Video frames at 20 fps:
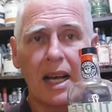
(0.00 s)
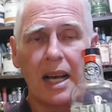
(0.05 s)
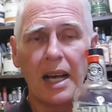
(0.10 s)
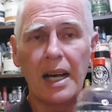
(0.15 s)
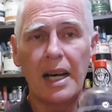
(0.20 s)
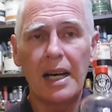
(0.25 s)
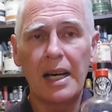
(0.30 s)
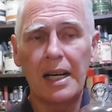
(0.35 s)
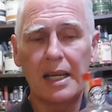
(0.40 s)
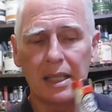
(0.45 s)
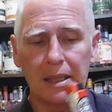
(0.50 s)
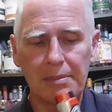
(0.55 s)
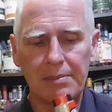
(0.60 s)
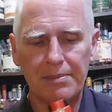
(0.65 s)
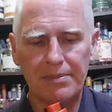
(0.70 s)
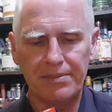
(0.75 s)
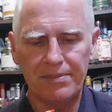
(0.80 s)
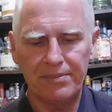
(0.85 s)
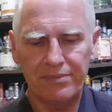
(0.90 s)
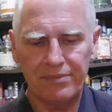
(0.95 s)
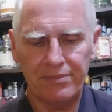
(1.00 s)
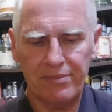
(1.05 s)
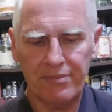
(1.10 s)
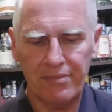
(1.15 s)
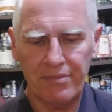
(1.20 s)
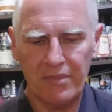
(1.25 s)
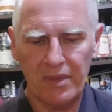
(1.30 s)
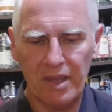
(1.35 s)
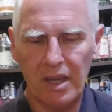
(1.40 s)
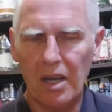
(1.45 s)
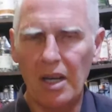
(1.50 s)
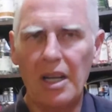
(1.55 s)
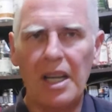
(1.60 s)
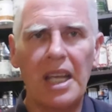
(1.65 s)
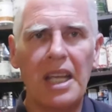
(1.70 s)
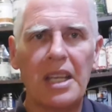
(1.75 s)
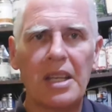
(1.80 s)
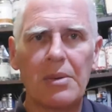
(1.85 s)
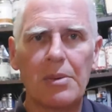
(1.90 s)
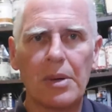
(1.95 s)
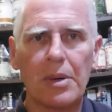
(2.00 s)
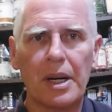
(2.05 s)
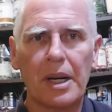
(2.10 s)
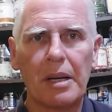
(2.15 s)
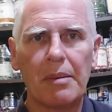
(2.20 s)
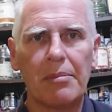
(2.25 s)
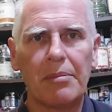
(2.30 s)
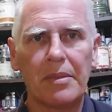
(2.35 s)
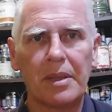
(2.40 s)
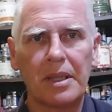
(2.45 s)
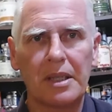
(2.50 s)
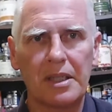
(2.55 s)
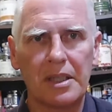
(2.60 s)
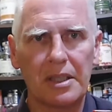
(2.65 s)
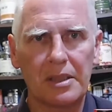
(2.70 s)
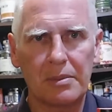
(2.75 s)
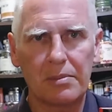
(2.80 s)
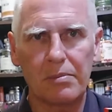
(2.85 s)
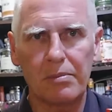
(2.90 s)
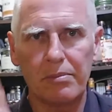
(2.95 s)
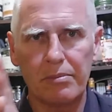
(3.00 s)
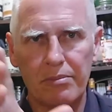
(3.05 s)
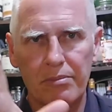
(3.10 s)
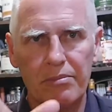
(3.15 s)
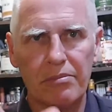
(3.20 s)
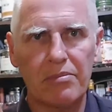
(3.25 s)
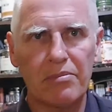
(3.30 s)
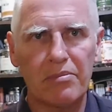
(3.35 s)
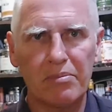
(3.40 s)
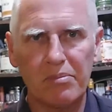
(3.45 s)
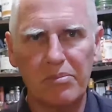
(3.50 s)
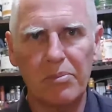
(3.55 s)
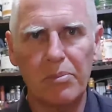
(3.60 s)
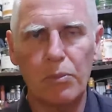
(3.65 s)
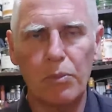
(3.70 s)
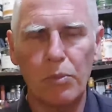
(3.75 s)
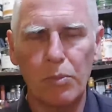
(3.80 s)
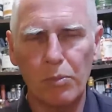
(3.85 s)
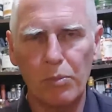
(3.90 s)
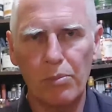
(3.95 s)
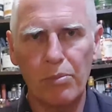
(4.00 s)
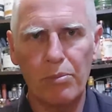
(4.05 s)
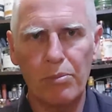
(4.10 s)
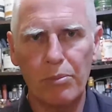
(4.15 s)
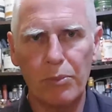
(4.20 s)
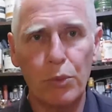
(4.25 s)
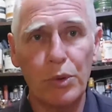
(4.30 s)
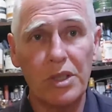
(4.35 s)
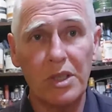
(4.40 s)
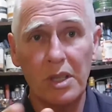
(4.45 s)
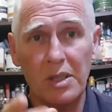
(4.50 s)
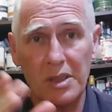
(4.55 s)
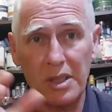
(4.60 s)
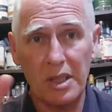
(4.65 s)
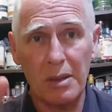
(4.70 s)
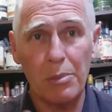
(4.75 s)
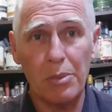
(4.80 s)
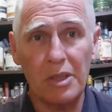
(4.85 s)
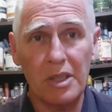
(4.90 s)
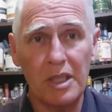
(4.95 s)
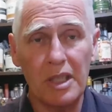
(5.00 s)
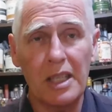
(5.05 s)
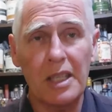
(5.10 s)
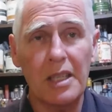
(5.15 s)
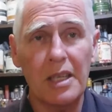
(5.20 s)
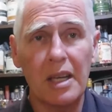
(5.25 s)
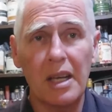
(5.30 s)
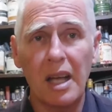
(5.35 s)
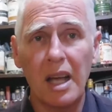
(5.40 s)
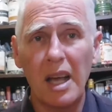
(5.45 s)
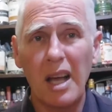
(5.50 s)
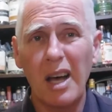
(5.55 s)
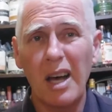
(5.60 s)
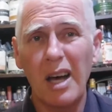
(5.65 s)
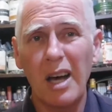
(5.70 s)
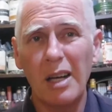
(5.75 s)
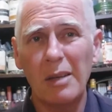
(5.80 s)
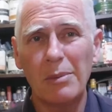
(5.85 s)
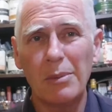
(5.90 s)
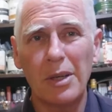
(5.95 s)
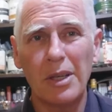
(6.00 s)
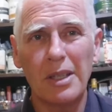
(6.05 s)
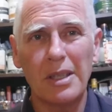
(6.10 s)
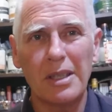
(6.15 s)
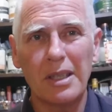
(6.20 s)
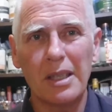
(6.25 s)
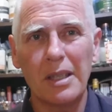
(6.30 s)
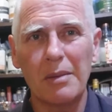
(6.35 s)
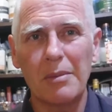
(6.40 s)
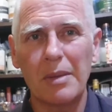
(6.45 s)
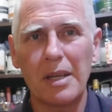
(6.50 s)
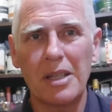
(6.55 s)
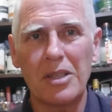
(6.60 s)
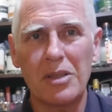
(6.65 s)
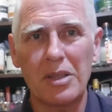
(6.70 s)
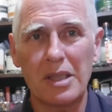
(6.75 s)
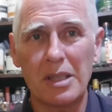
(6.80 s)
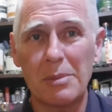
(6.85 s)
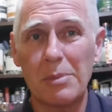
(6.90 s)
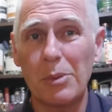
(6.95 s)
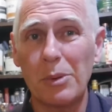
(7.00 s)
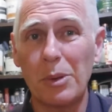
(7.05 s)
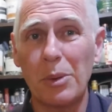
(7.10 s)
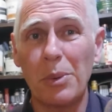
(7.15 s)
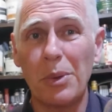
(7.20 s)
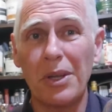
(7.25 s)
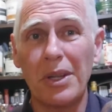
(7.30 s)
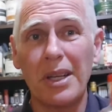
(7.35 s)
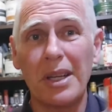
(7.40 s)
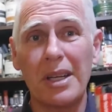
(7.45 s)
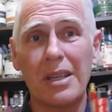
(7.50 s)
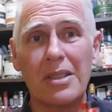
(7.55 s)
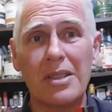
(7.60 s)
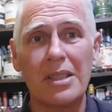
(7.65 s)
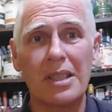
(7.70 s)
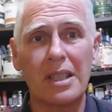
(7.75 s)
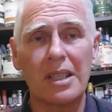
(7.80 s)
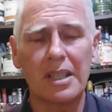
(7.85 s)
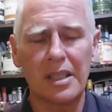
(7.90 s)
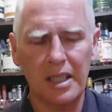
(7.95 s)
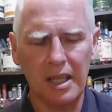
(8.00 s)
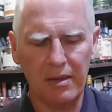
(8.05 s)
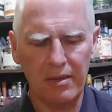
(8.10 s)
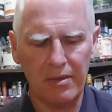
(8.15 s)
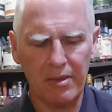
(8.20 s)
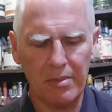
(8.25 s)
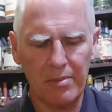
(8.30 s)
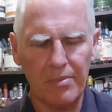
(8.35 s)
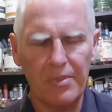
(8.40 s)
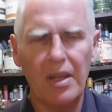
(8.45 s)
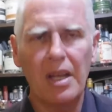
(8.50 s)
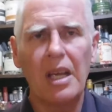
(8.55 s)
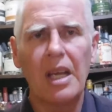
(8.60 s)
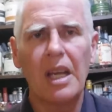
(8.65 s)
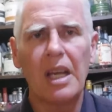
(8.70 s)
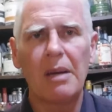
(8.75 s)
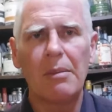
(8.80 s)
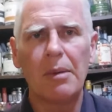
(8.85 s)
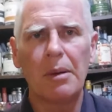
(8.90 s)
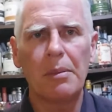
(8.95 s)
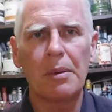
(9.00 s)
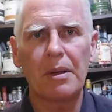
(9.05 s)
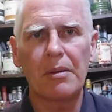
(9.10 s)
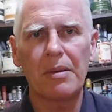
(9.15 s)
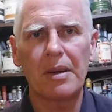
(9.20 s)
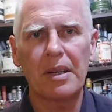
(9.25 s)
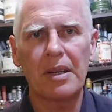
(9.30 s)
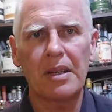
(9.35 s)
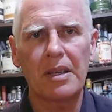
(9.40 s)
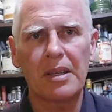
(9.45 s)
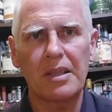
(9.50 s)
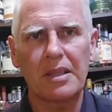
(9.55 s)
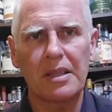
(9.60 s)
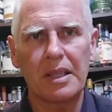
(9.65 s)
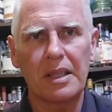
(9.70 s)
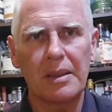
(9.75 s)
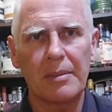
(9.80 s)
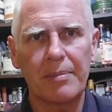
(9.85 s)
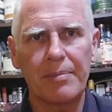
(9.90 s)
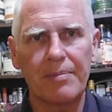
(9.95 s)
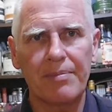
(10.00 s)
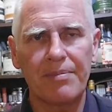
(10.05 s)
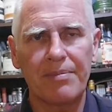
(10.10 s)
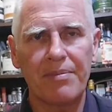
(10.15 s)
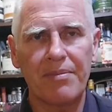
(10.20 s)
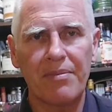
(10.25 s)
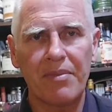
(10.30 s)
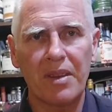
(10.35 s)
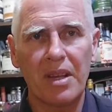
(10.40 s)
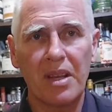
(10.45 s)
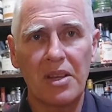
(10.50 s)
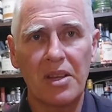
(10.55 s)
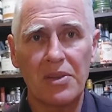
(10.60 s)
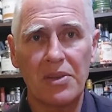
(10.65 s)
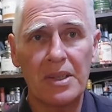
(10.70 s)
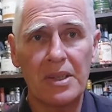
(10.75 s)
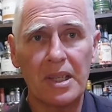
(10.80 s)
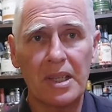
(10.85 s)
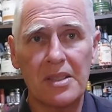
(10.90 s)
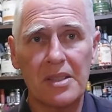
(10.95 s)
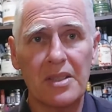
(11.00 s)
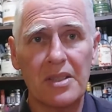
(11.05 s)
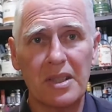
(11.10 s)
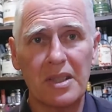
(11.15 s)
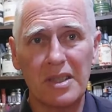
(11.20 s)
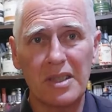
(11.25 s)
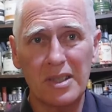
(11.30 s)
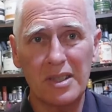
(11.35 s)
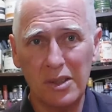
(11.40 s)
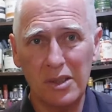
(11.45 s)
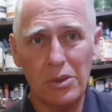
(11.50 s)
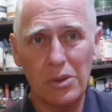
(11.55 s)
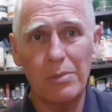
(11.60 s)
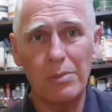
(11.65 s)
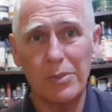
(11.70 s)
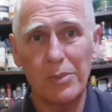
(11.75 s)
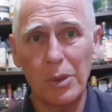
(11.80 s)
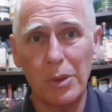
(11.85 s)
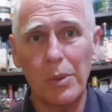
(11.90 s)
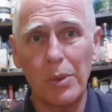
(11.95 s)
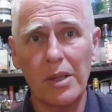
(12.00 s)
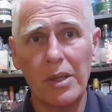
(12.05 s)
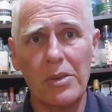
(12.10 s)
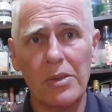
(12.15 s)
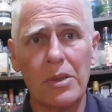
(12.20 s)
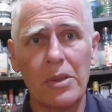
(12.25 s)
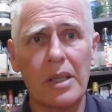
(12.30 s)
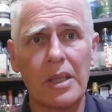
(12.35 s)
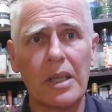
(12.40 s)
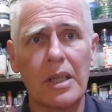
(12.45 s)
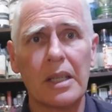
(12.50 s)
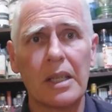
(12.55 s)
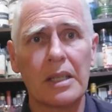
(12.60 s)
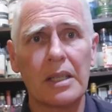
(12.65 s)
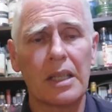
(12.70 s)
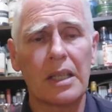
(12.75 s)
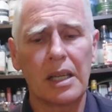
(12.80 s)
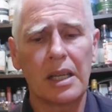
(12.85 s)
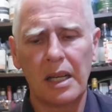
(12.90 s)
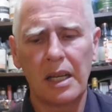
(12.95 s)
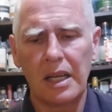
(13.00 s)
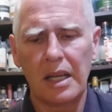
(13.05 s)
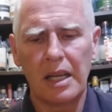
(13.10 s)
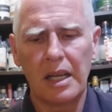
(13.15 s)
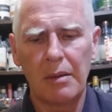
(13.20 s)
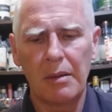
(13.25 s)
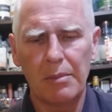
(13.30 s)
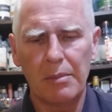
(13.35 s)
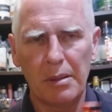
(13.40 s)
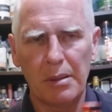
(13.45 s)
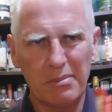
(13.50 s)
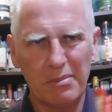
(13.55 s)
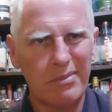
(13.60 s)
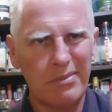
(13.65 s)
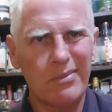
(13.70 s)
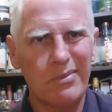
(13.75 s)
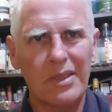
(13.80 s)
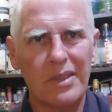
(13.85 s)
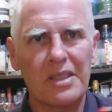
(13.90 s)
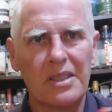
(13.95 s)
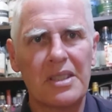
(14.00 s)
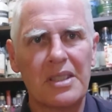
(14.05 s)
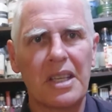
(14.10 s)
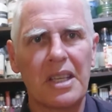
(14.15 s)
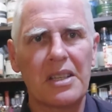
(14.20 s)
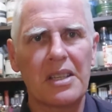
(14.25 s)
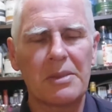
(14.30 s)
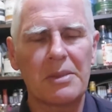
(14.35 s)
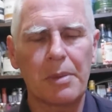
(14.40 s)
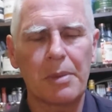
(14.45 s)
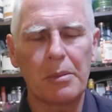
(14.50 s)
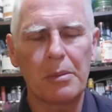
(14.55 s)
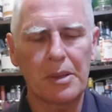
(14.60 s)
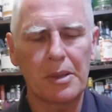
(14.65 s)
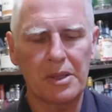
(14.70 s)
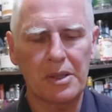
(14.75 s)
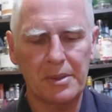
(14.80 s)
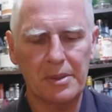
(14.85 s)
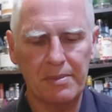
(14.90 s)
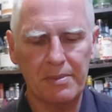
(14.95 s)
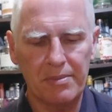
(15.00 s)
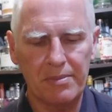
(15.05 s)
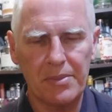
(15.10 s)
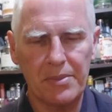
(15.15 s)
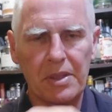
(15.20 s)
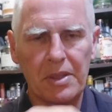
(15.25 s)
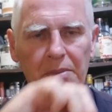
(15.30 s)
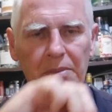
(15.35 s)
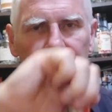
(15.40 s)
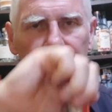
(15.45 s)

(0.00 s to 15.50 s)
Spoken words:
In the write-up and the wizards that I put here, I might actually explore where they actually get the name from. It might be the fact that Three Cuts of this and you're well and truly cut. But let's see how this baby goes. So,